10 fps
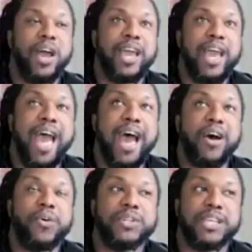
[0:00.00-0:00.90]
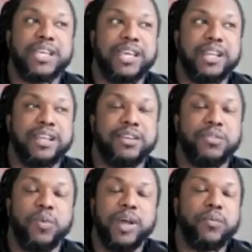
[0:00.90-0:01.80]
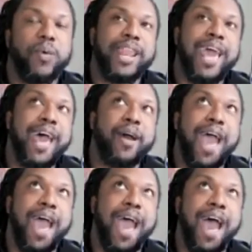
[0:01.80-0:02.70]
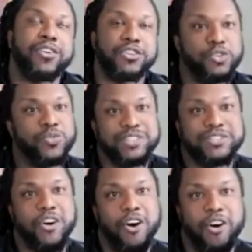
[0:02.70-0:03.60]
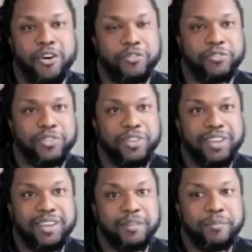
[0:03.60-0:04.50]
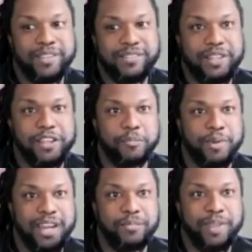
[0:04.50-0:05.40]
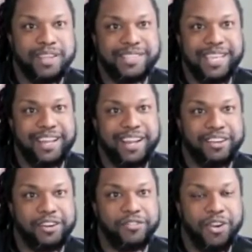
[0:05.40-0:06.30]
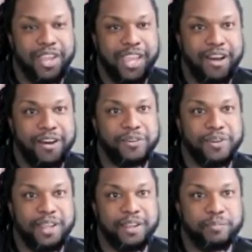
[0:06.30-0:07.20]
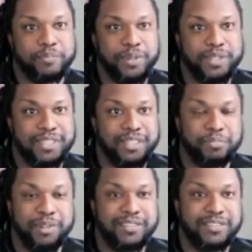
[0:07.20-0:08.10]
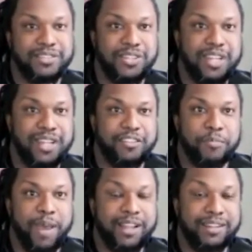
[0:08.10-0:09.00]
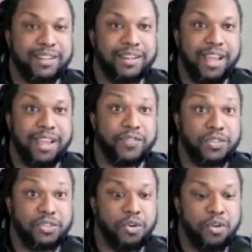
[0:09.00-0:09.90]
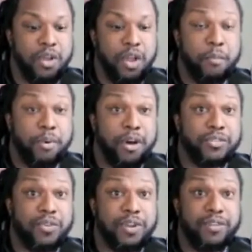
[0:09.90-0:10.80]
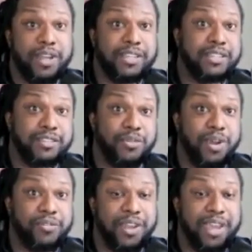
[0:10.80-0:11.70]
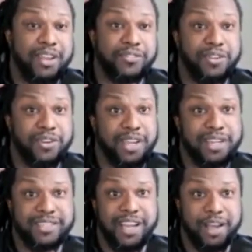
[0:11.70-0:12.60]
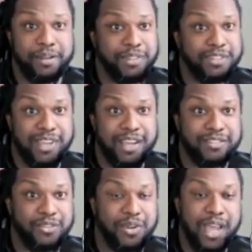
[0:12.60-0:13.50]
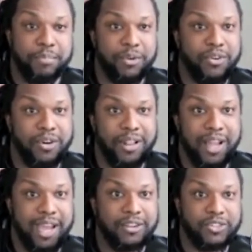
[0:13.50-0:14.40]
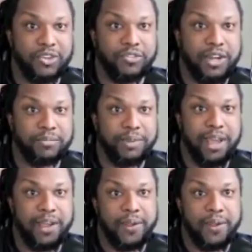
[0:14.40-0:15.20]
how did you resolve basically your money being taken out of your account and pushed into places you didn't expect it? Like, did you pause renovations and wait for cash flow to catch up? Did you guys do a capital call? Like, how'd you overcome that?